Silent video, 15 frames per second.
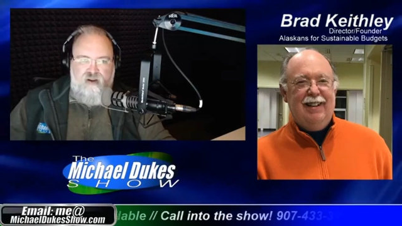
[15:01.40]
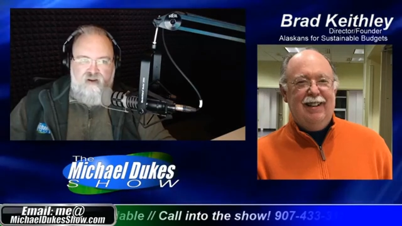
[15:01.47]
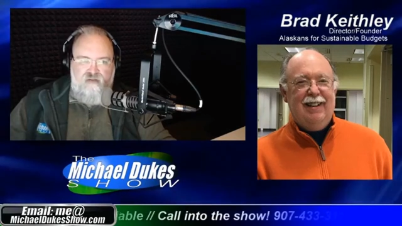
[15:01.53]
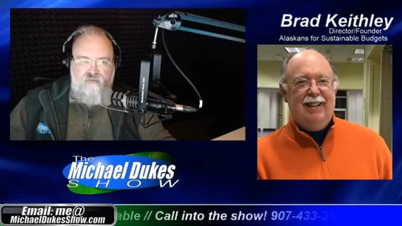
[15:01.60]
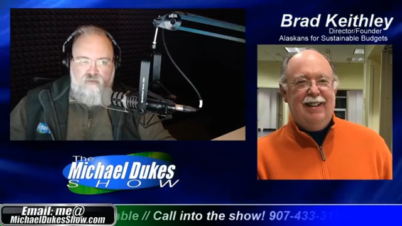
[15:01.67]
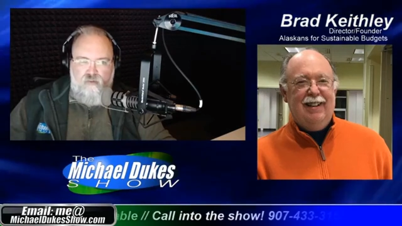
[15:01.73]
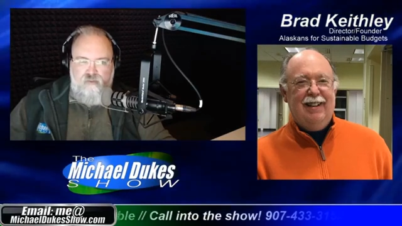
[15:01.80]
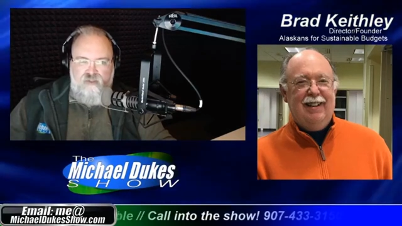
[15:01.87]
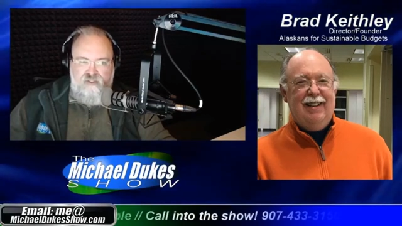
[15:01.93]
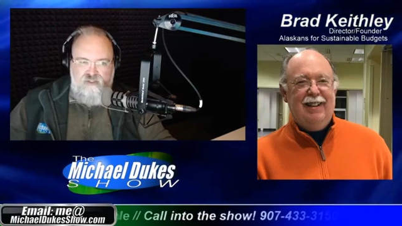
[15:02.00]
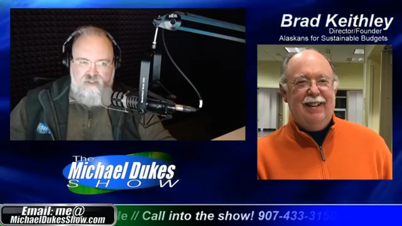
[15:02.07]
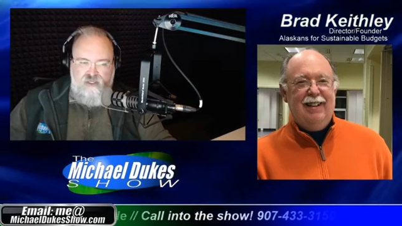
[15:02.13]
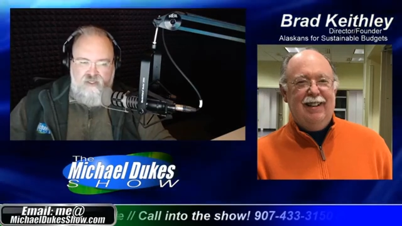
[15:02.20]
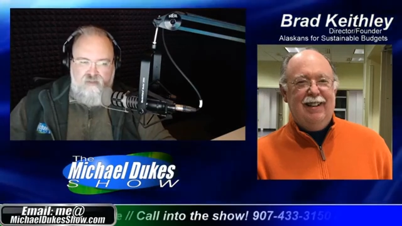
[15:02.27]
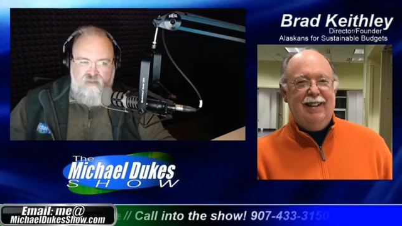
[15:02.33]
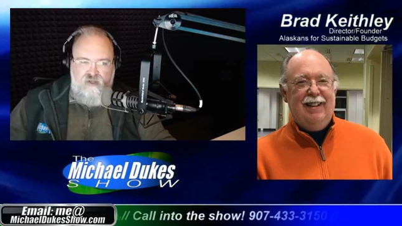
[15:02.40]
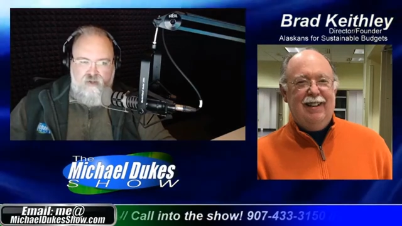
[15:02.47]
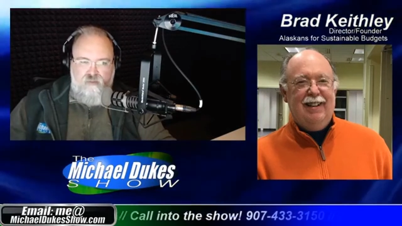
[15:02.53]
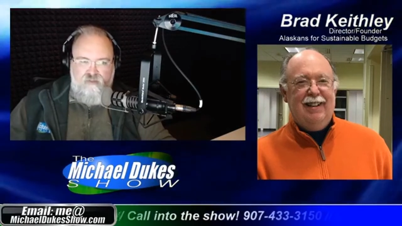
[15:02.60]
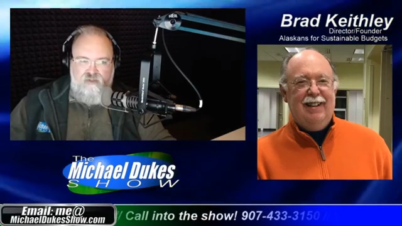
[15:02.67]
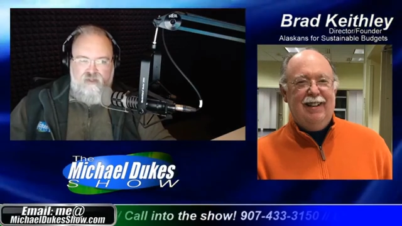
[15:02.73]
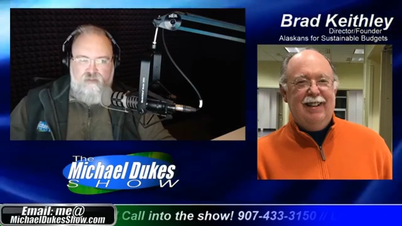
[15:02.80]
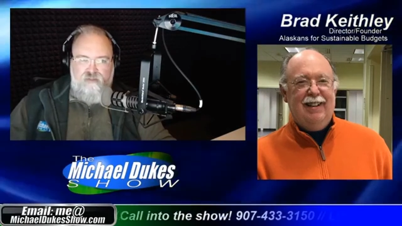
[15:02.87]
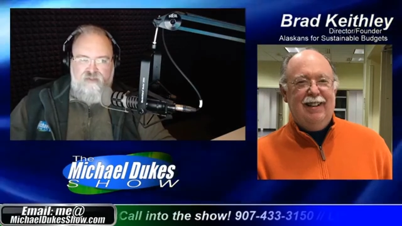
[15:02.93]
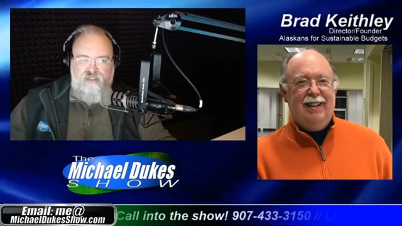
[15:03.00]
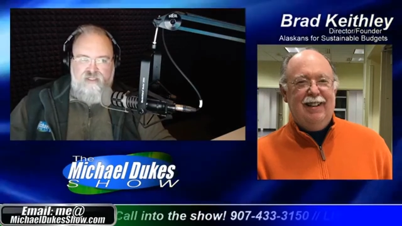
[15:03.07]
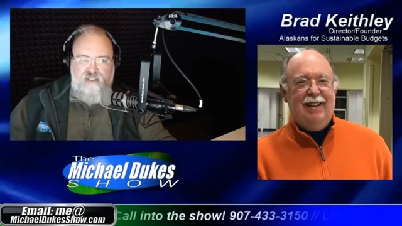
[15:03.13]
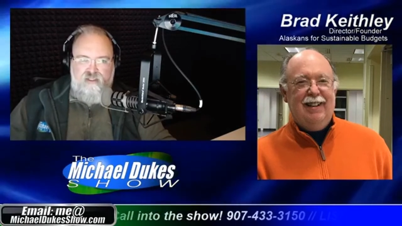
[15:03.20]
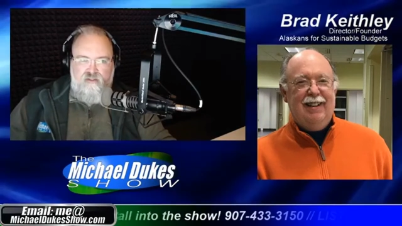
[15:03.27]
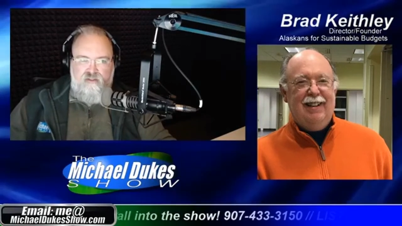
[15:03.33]
Speaker 1: formulas need to be opened up and taken a
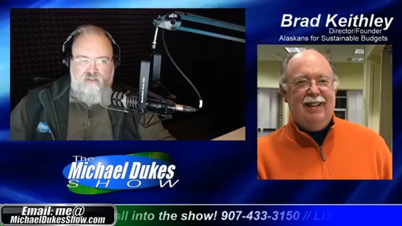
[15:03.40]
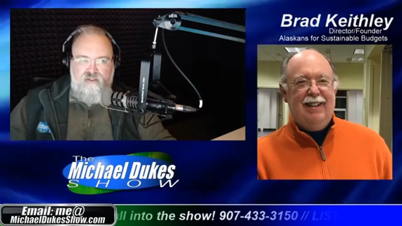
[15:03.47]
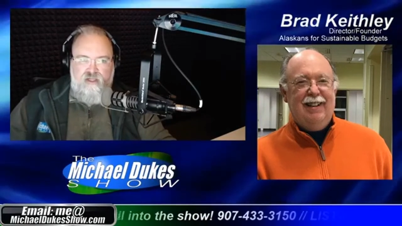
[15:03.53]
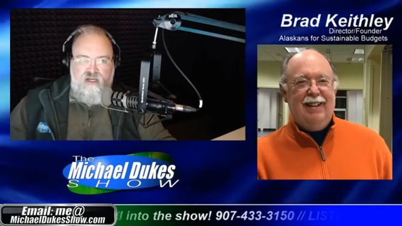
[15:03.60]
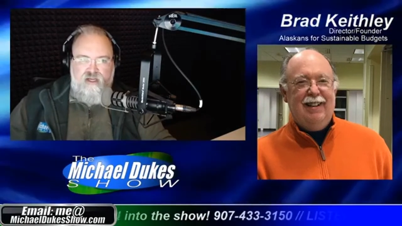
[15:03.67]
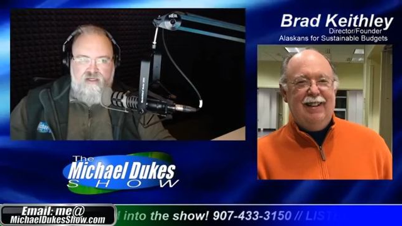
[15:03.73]
look at.